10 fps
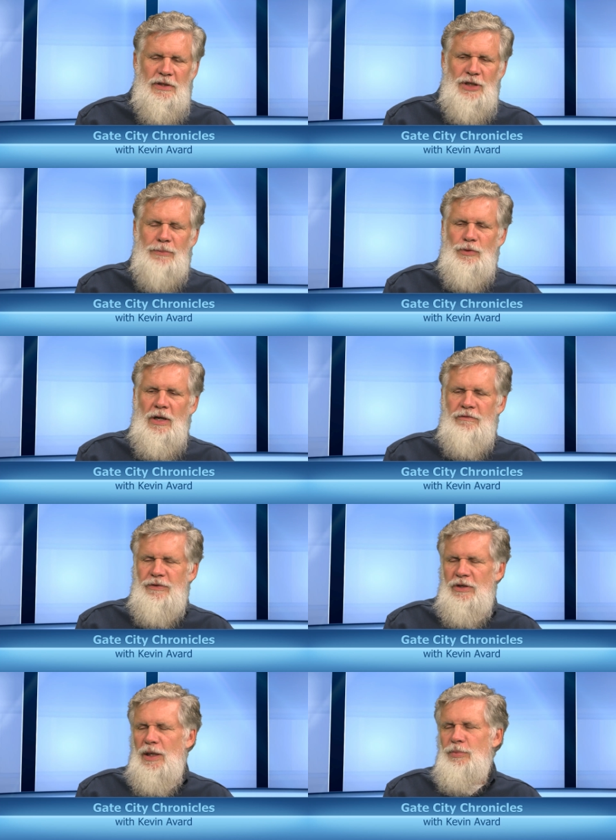shopped around
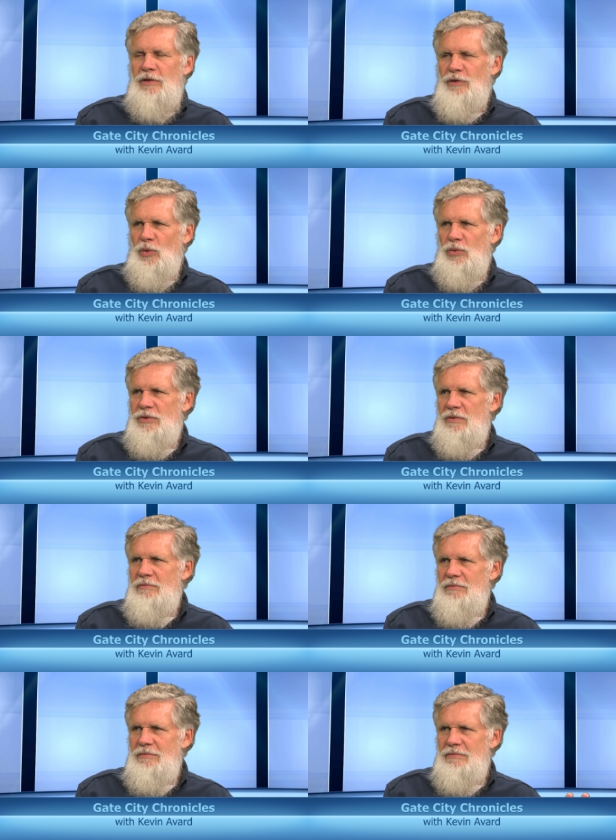for a couple of old
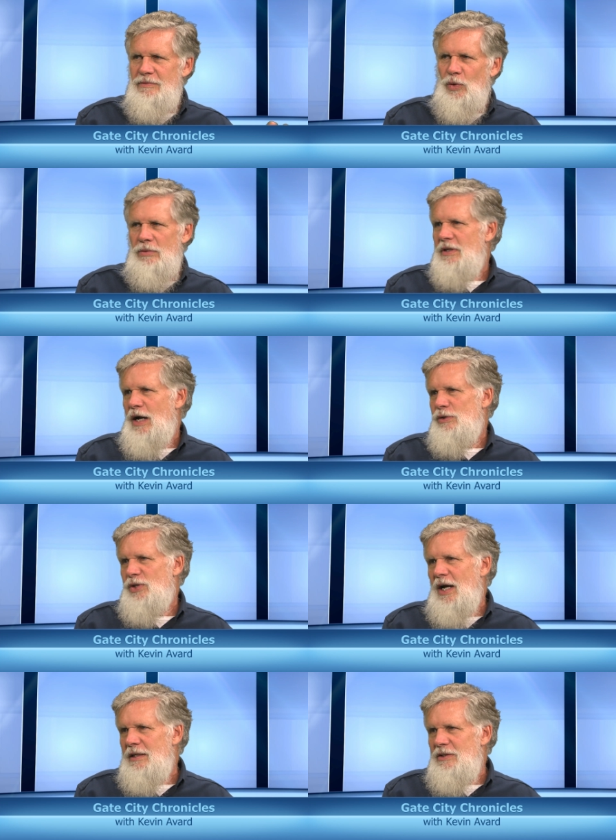
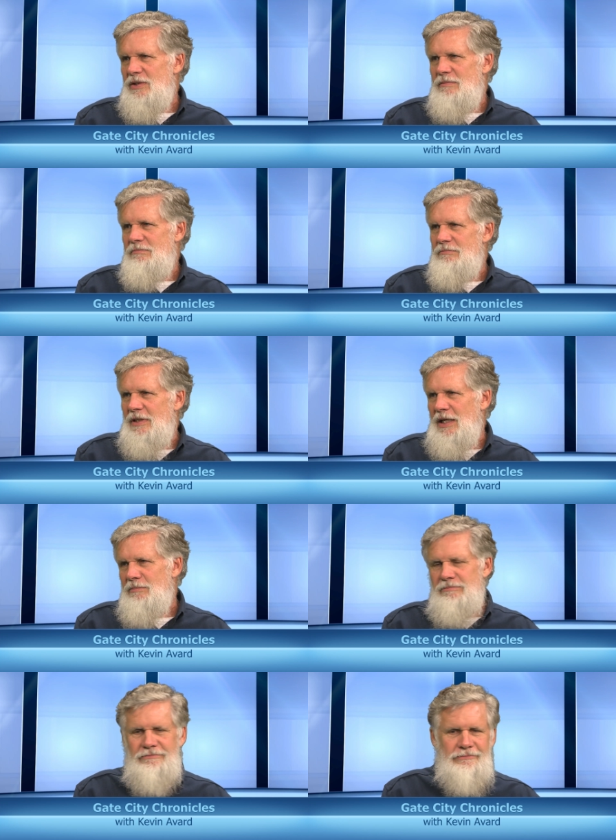Kawasaki's,
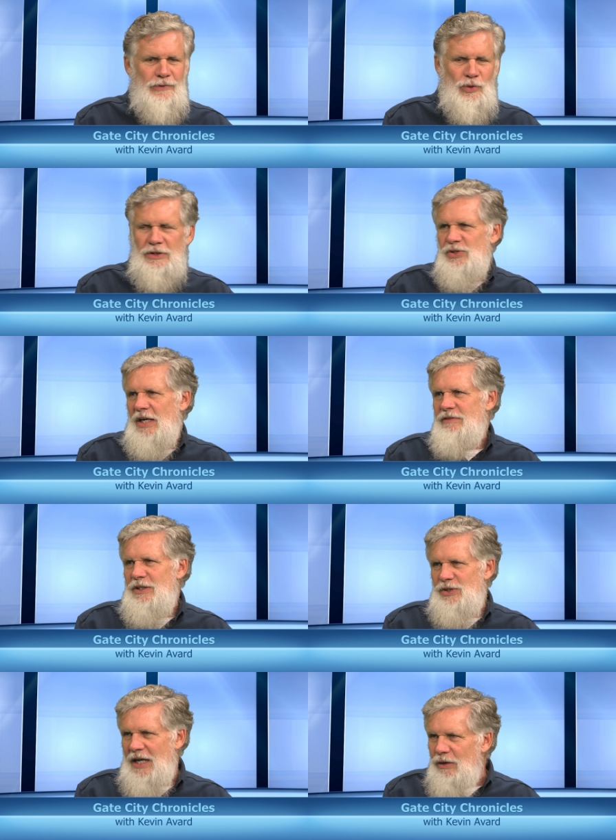early
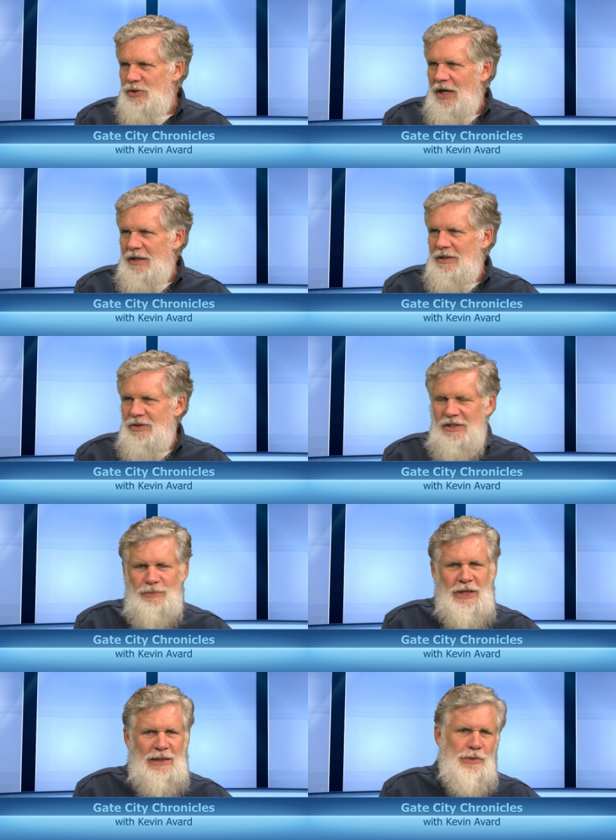70s Kawasaki's. And
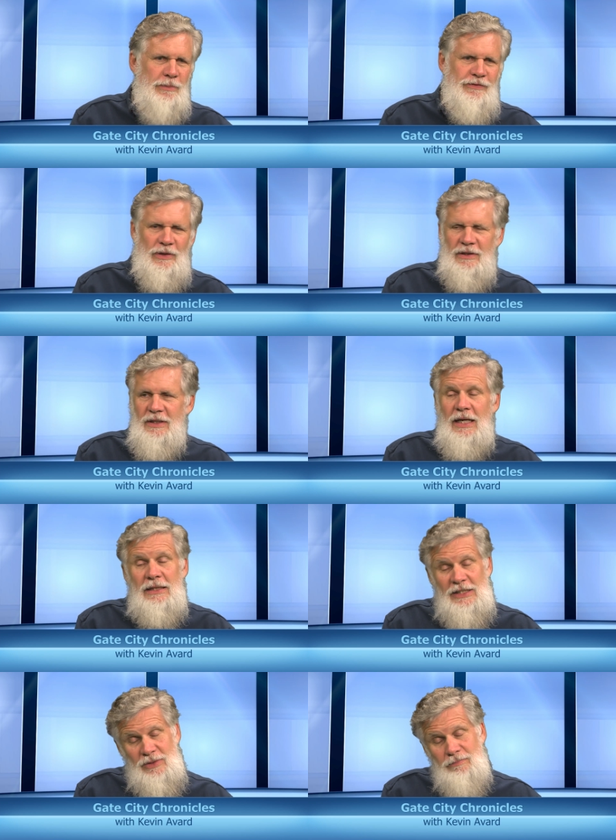you pick them up for,
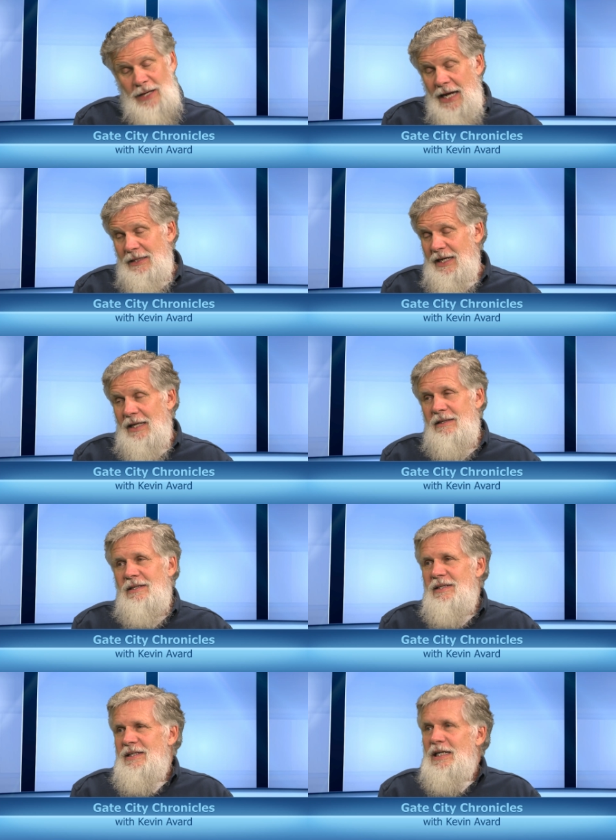at least back then,
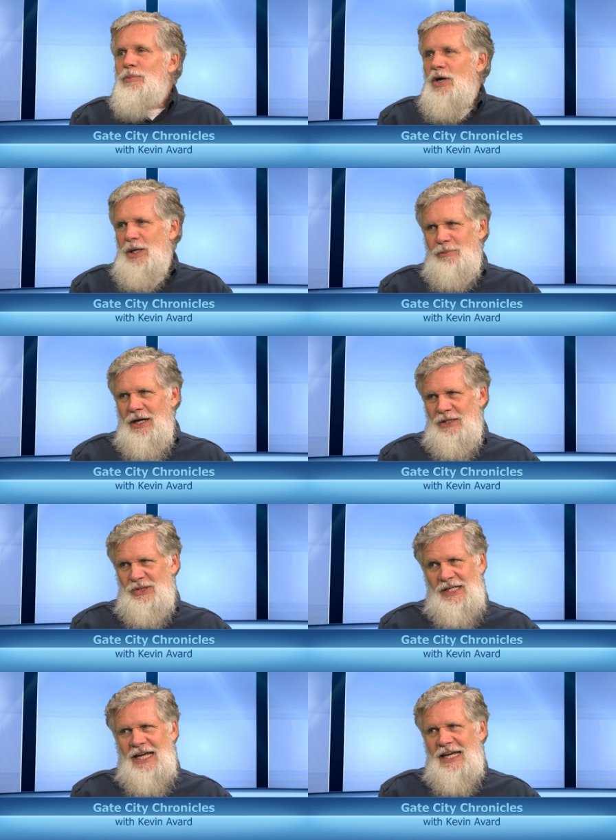a couple
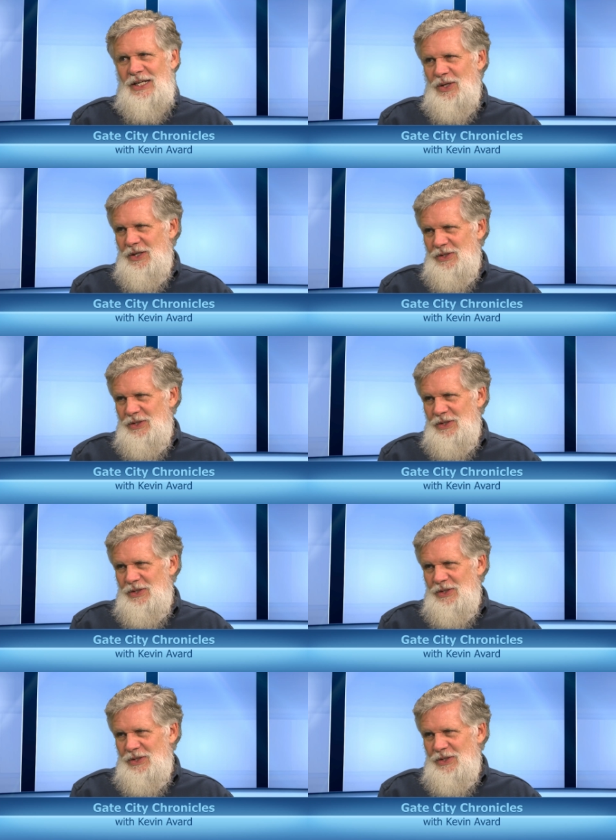$100. Today,